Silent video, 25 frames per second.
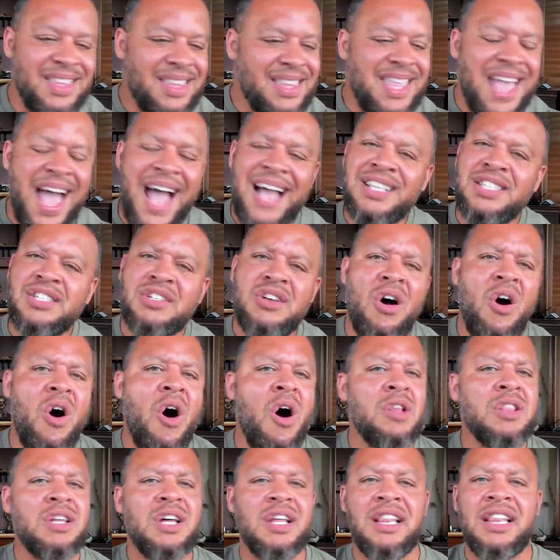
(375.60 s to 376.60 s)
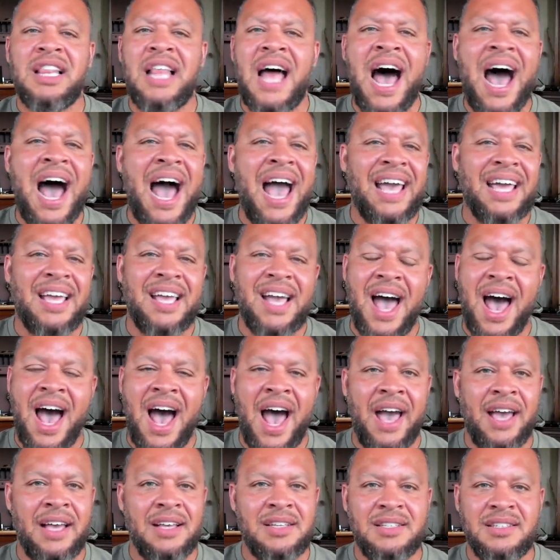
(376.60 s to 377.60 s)
That's all a lie,
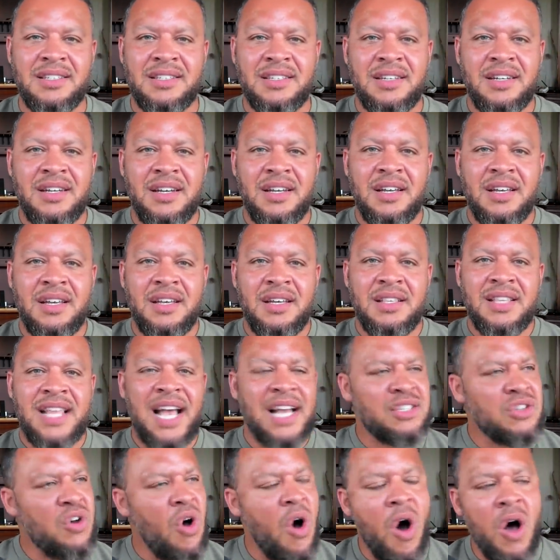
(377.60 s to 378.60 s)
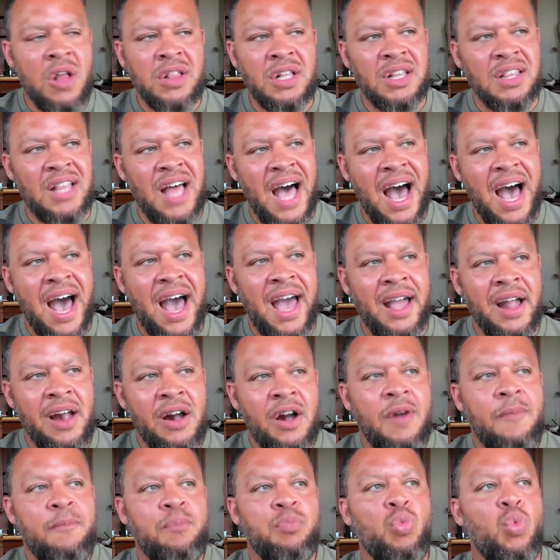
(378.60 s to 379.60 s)
guys. That's all a lie.
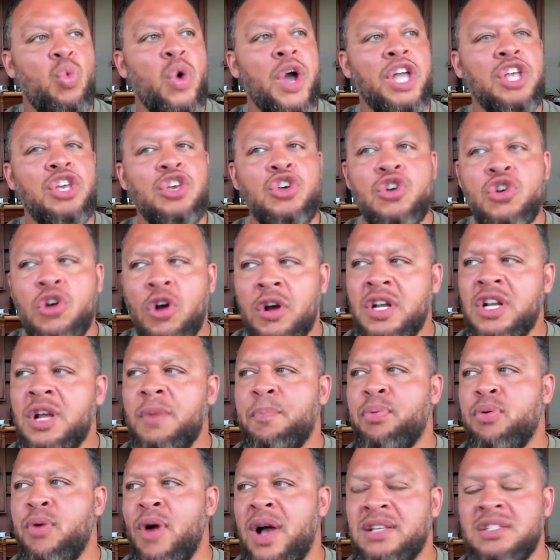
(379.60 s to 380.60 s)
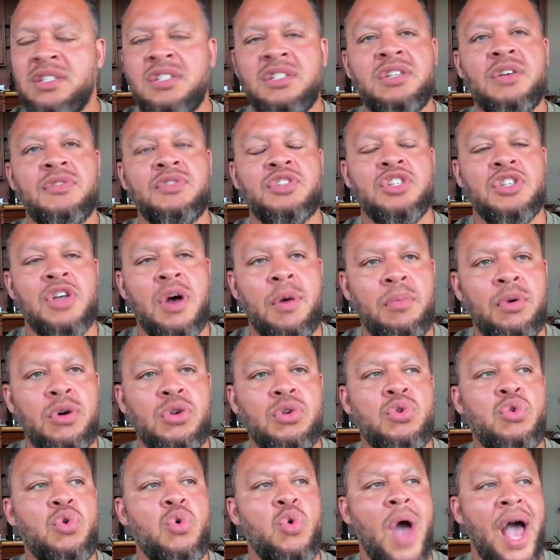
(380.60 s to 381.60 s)
When you're in the presence of
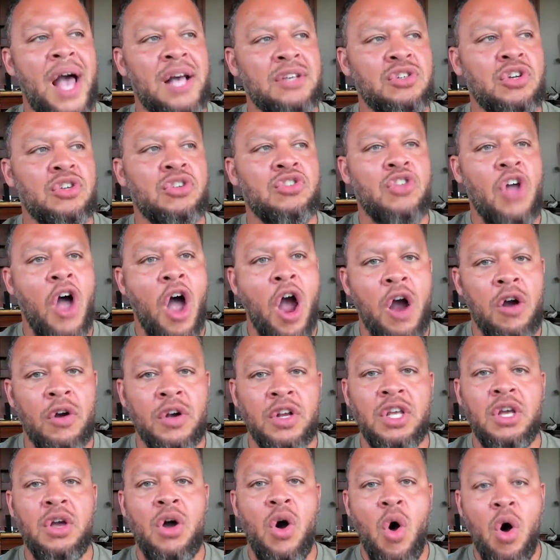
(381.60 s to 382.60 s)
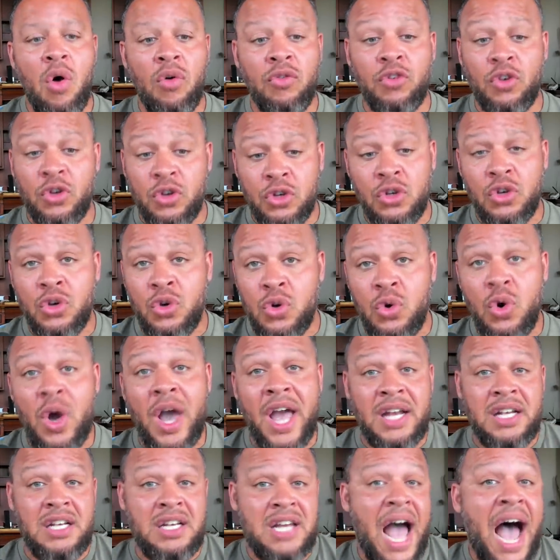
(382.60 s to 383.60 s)
someone who has authority over you,
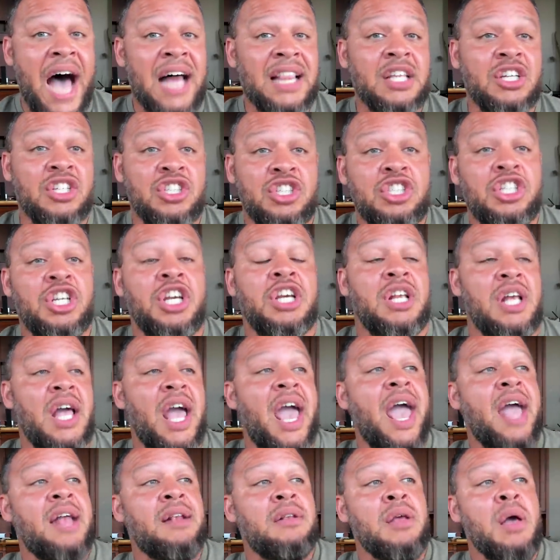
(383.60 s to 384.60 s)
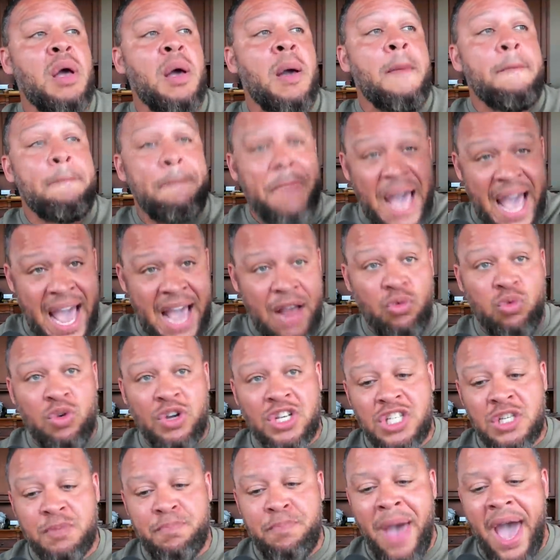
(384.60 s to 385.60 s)
acknowledge it and pay
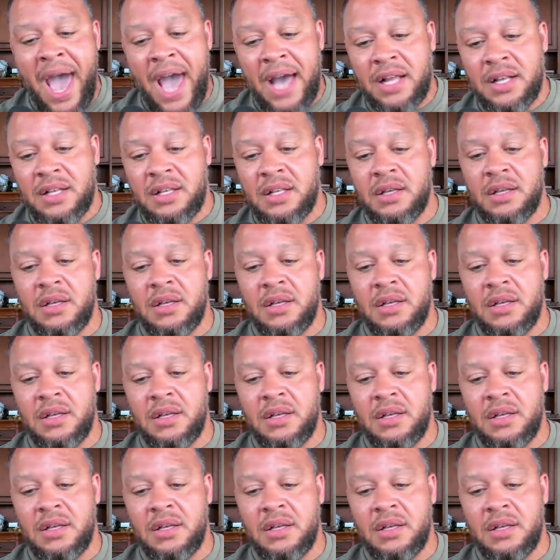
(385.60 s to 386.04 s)
respect.